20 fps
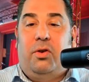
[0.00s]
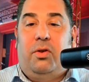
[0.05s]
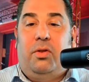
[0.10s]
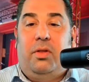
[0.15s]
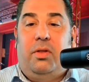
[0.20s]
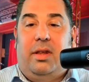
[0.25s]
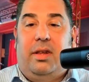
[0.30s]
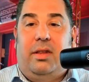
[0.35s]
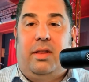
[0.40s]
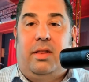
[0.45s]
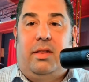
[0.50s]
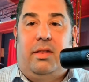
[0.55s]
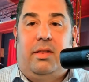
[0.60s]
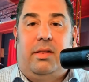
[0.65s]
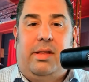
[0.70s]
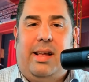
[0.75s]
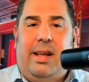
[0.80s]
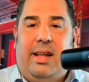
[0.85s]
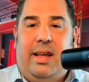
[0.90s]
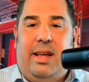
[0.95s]
So
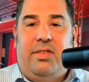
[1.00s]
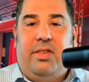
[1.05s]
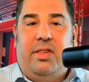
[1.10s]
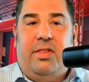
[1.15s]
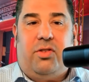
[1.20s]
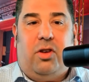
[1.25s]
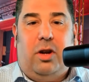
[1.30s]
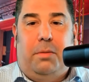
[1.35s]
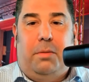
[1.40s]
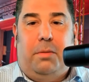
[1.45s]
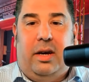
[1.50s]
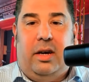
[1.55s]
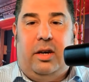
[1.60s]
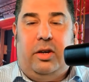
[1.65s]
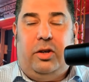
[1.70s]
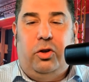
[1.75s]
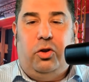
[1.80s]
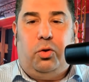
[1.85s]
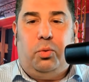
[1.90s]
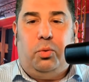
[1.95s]
is this going to be a
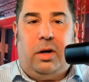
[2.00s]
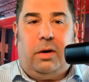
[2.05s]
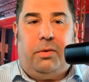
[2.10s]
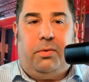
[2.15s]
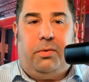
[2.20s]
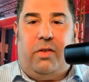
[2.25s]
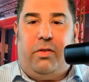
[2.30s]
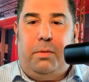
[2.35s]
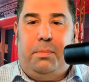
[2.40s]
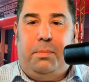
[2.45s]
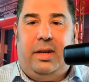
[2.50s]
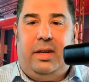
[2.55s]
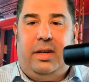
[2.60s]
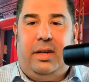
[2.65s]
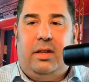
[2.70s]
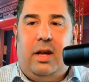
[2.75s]
huge winner for everybody?